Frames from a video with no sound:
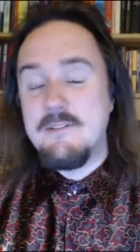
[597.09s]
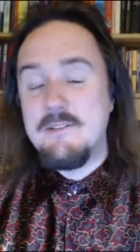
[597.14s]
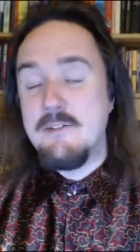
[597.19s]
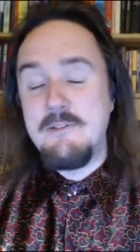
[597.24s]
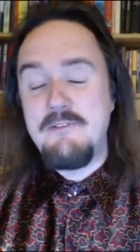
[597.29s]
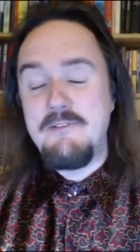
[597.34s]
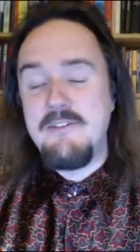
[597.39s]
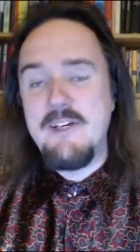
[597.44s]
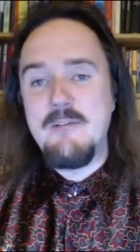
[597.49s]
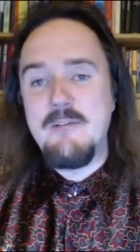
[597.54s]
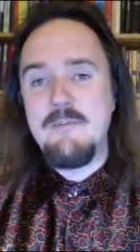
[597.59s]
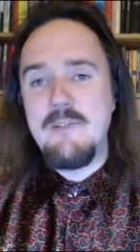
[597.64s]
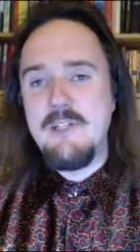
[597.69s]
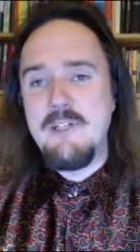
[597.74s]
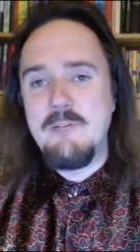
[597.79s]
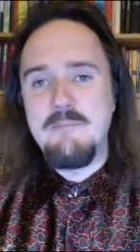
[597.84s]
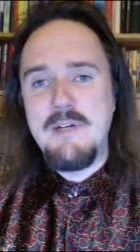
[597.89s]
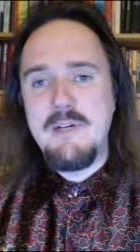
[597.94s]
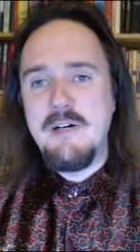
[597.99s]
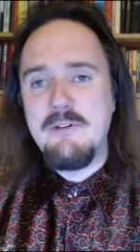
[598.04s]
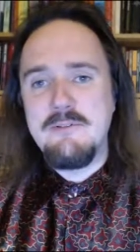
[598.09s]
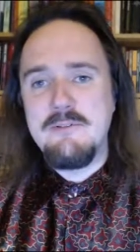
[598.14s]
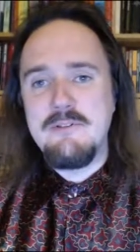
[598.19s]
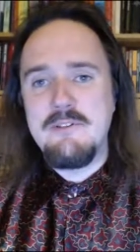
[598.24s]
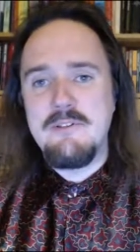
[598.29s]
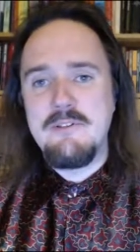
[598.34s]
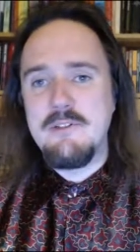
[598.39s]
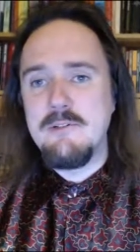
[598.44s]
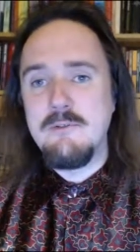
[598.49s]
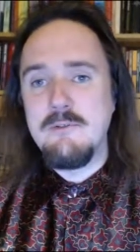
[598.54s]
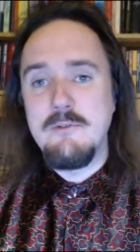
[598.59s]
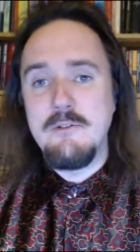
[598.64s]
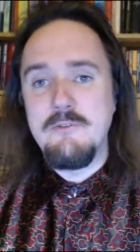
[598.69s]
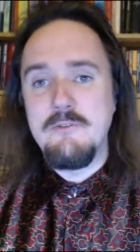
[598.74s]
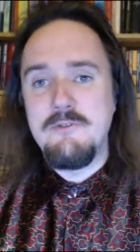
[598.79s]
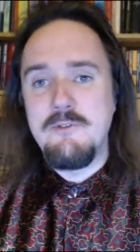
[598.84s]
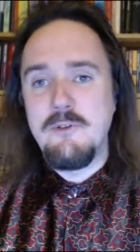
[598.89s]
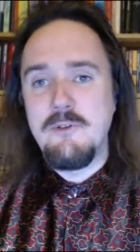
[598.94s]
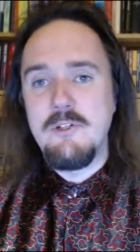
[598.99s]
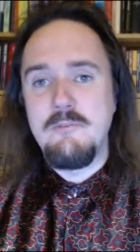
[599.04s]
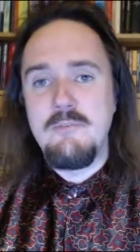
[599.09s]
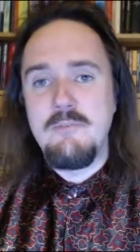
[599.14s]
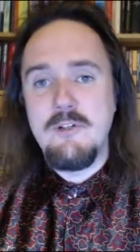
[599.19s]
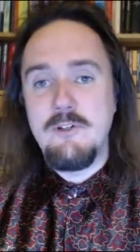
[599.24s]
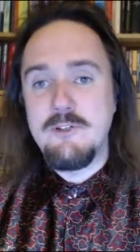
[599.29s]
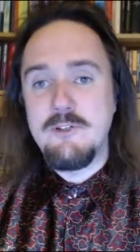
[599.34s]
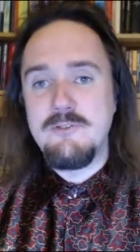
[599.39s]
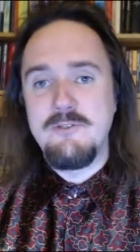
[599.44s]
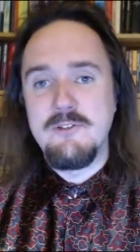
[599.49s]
a family about to fall apart